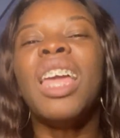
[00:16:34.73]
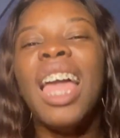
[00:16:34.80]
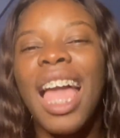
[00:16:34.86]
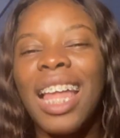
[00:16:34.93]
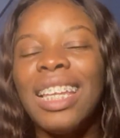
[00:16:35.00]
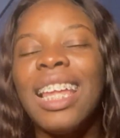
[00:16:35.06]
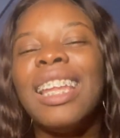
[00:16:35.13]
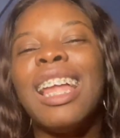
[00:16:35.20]

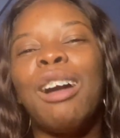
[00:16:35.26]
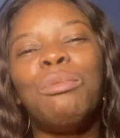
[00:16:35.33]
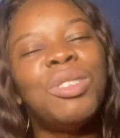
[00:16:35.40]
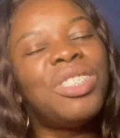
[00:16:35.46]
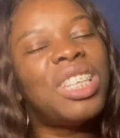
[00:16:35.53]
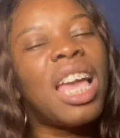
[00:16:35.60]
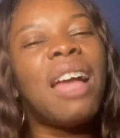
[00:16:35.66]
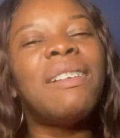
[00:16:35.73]
And then I'll be
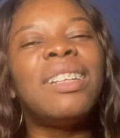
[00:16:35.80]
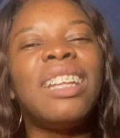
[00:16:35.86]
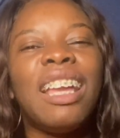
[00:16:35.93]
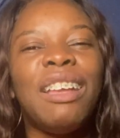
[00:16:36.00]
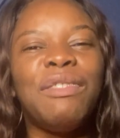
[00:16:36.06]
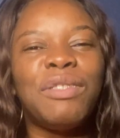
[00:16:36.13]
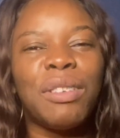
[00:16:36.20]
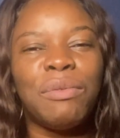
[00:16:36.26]
sharing
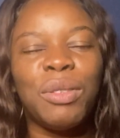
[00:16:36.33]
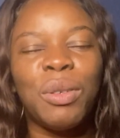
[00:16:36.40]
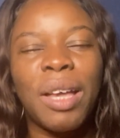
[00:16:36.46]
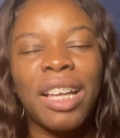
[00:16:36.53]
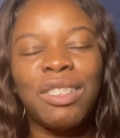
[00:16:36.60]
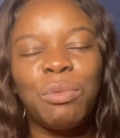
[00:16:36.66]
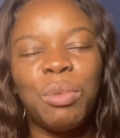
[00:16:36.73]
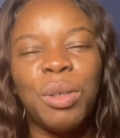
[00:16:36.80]
interview
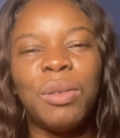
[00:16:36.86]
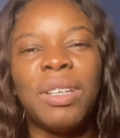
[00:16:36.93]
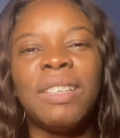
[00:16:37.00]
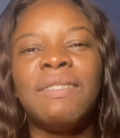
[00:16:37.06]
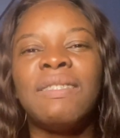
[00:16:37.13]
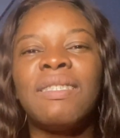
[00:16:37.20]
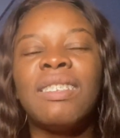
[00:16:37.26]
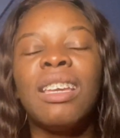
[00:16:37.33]

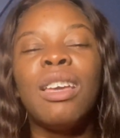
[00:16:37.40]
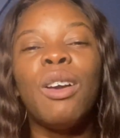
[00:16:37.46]
experience